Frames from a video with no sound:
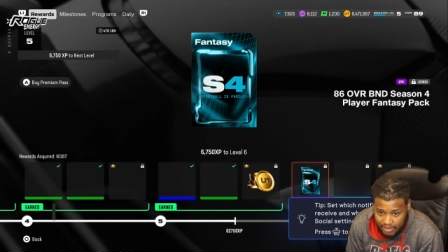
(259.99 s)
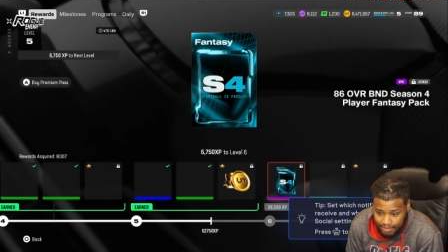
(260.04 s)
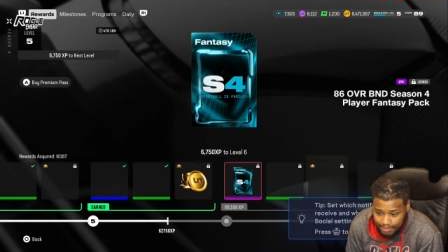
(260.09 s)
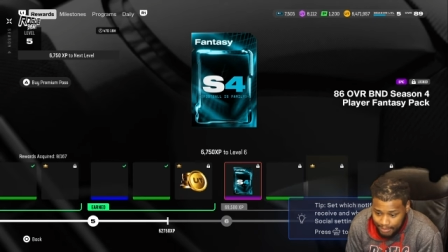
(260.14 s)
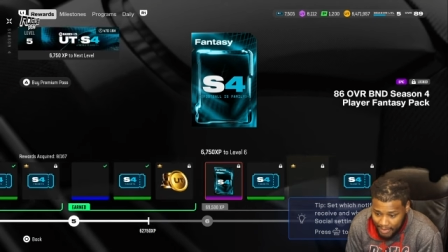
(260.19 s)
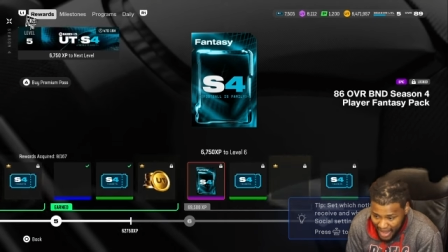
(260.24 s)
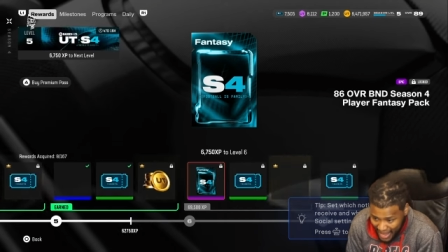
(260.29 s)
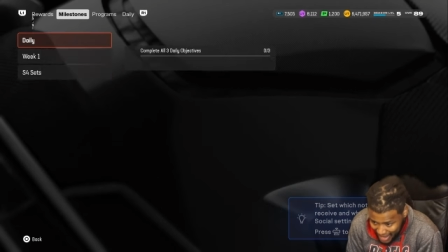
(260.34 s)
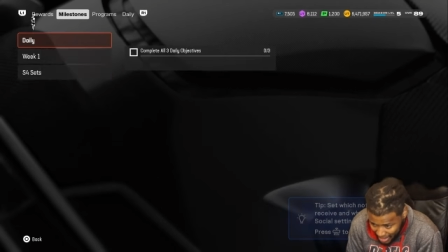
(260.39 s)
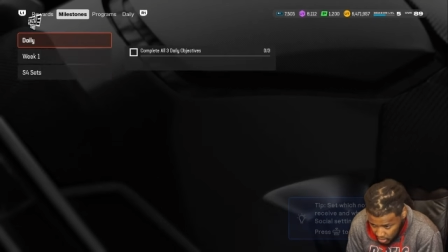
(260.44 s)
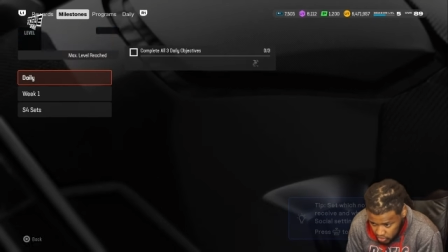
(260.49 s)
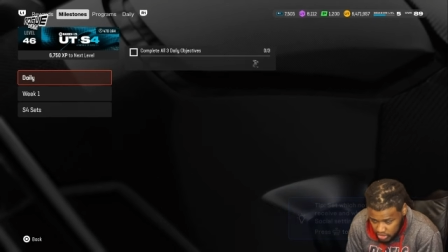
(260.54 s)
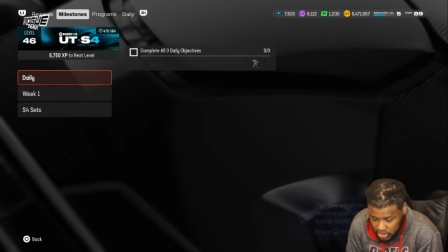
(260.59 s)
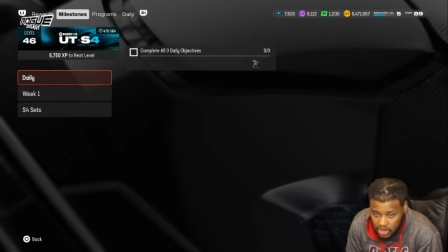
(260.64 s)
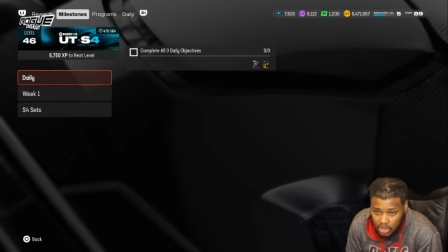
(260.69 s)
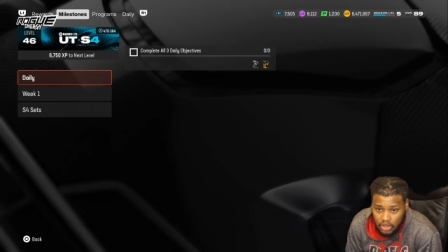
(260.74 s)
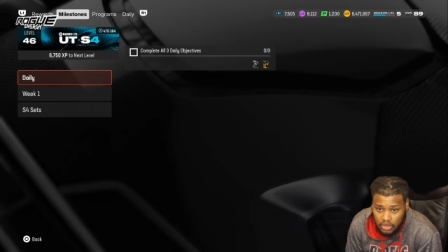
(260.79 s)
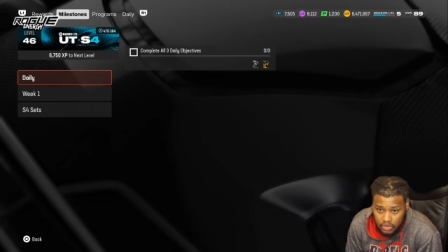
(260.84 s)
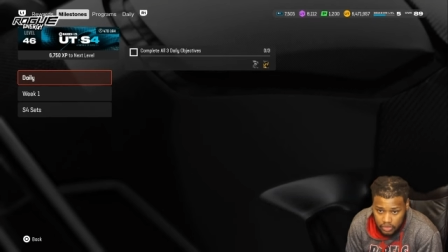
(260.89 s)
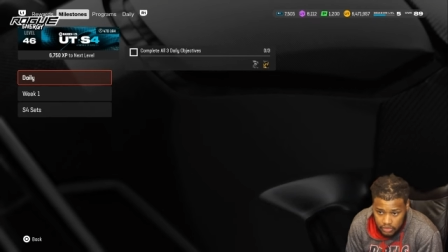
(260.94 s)

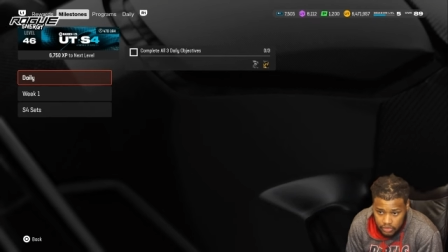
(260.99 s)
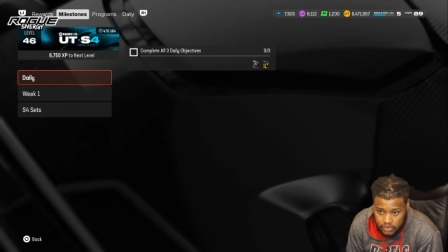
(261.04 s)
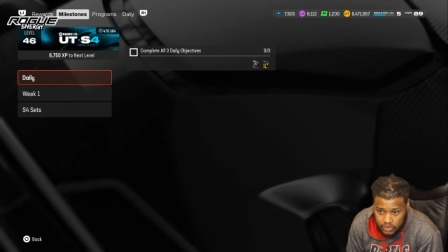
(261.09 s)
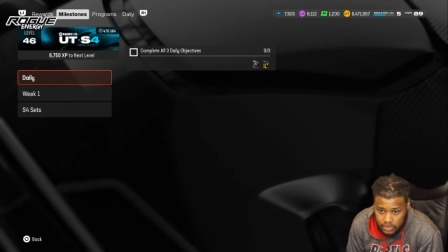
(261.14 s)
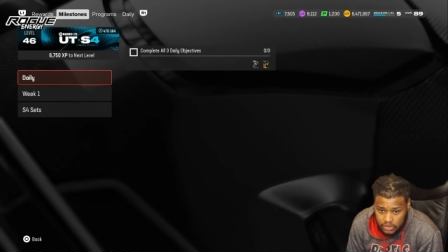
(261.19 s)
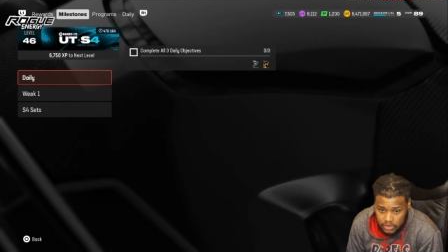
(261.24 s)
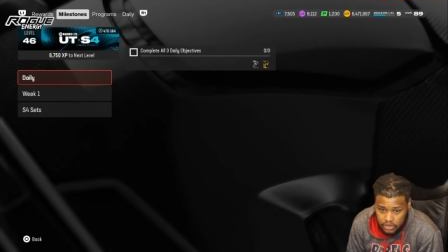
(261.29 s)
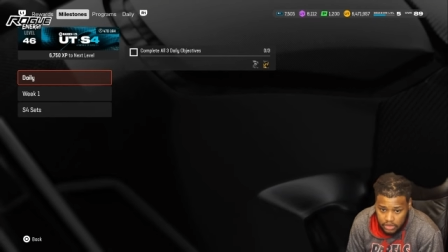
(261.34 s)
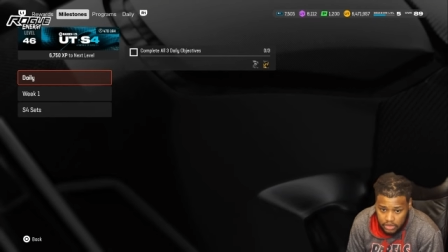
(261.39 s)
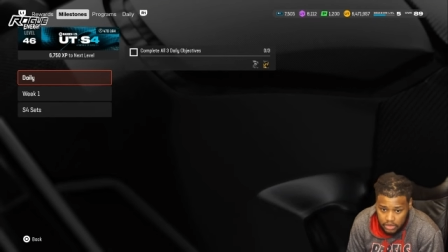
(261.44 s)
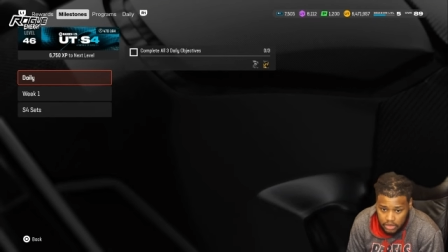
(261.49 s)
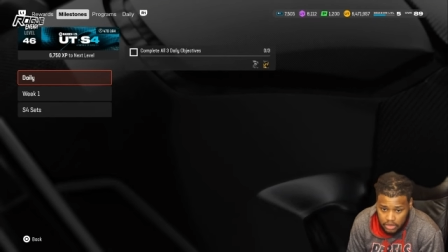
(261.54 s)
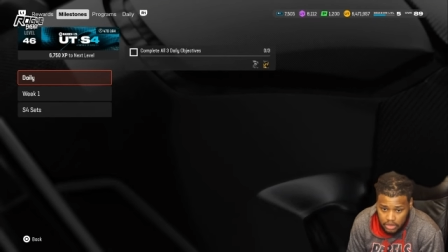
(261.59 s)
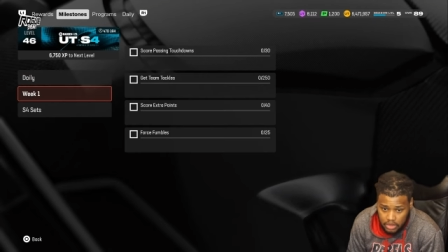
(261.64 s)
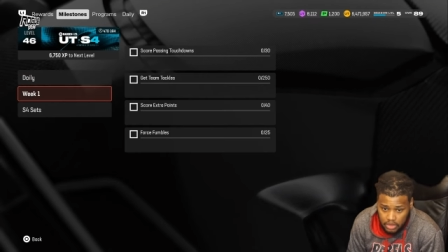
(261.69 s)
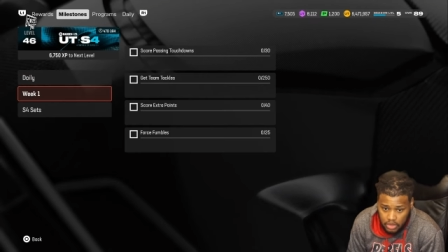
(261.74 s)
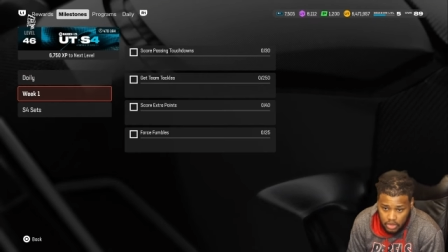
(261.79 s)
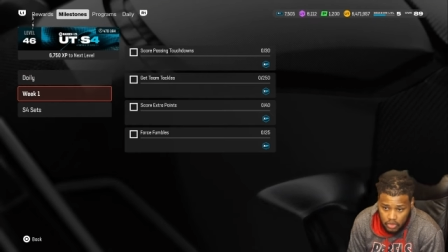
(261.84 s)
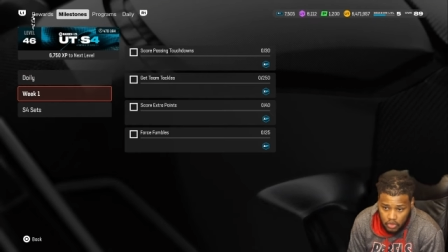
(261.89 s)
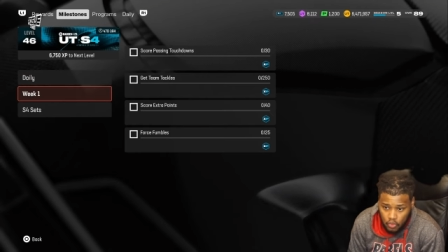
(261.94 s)
milestone.
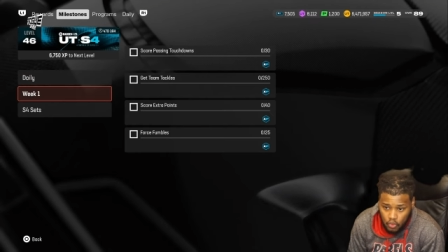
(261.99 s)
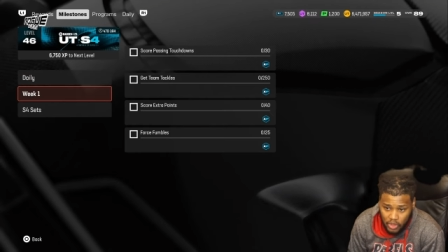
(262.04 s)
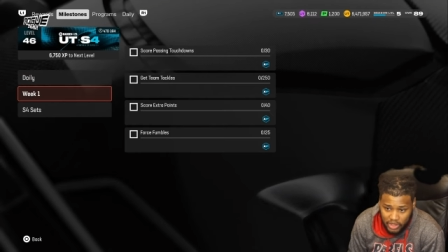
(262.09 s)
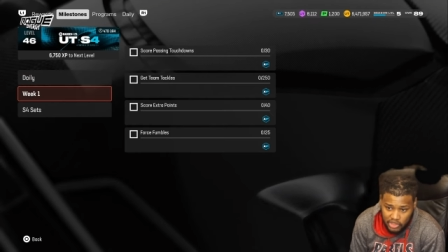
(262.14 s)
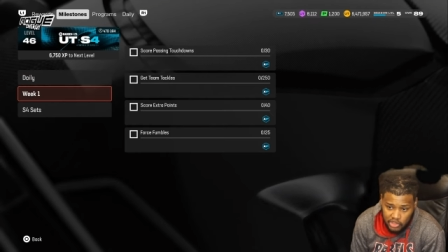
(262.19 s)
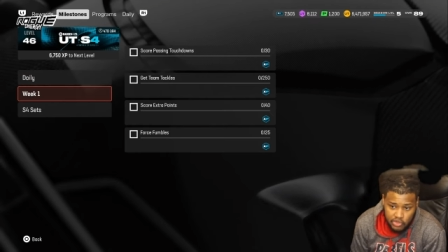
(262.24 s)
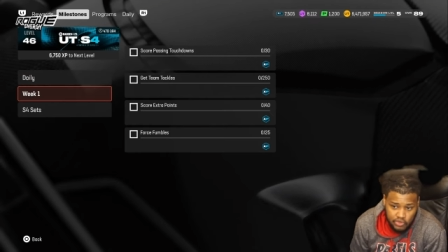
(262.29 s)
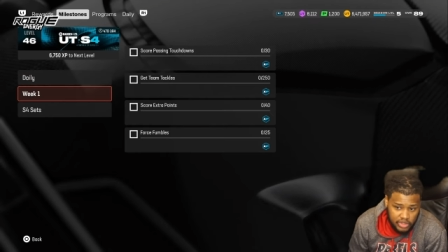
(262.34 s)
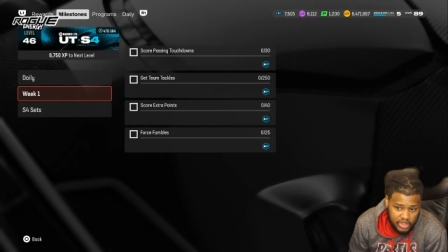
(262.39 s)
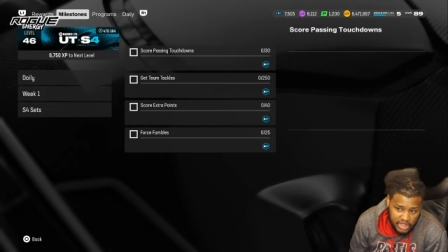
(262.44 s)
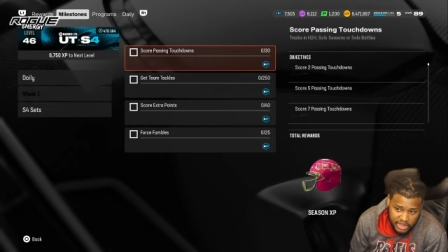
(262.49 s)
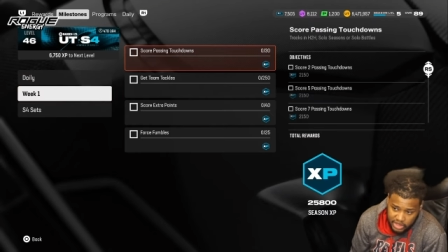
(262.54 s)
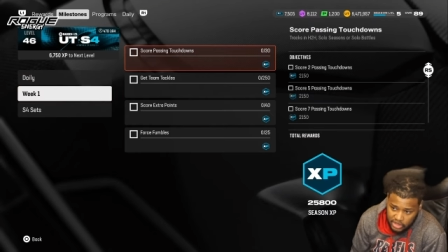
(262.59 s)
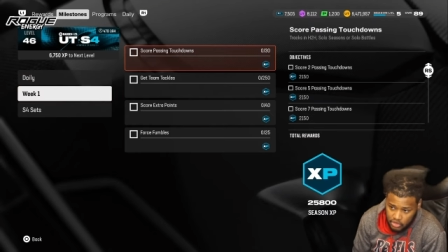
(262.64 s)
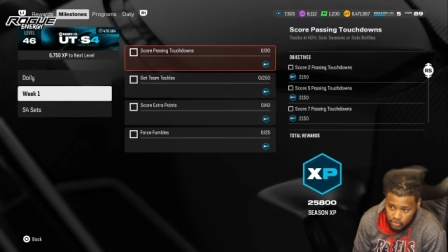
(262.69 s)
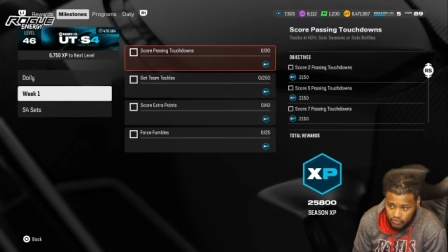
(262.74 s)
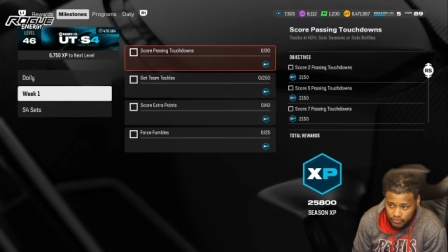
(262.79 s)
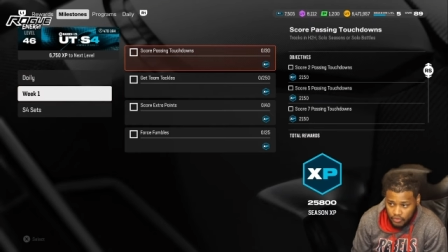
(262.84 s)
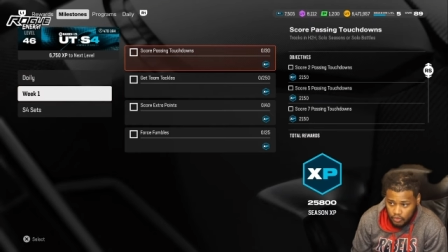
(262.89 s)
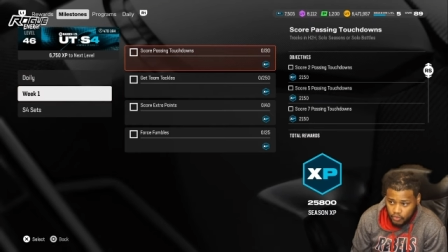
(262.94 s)
What do you need to
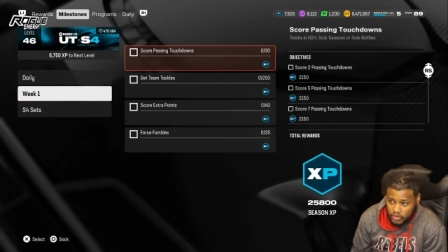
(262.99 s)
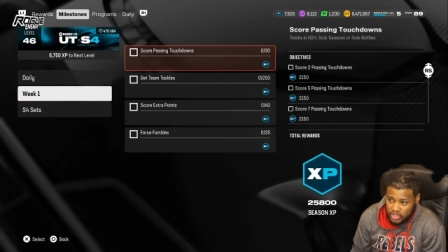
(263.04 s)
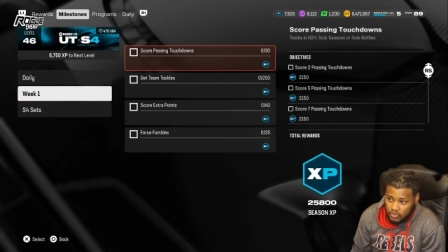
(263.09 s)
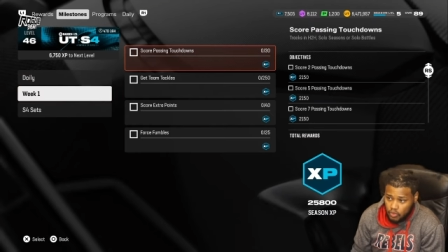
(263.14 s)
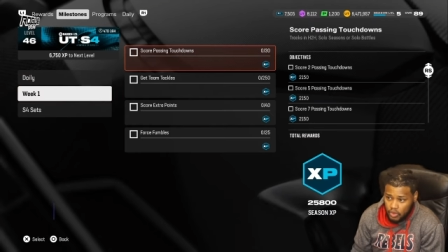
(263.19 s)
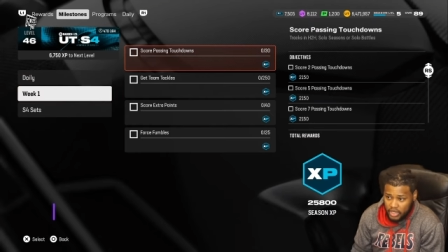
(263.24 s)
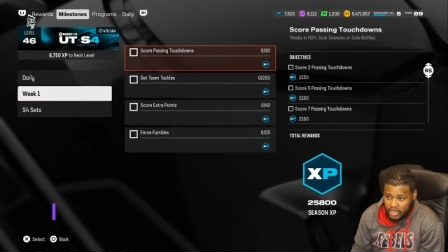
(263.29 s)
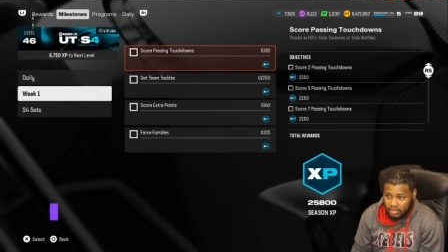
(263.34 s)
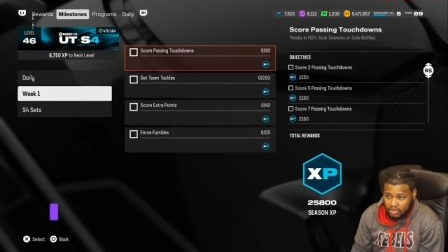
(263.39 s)
do for week 1? You